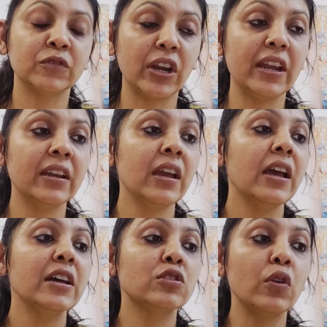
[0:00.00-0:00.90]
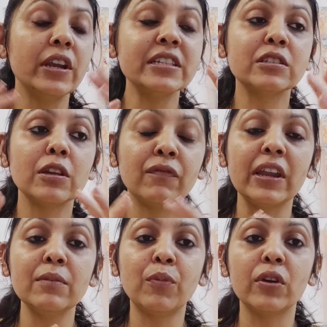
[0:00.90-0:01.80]
right? So it's
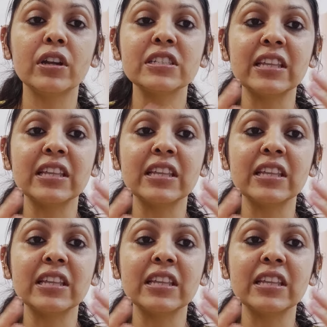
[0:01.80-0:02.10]
very important.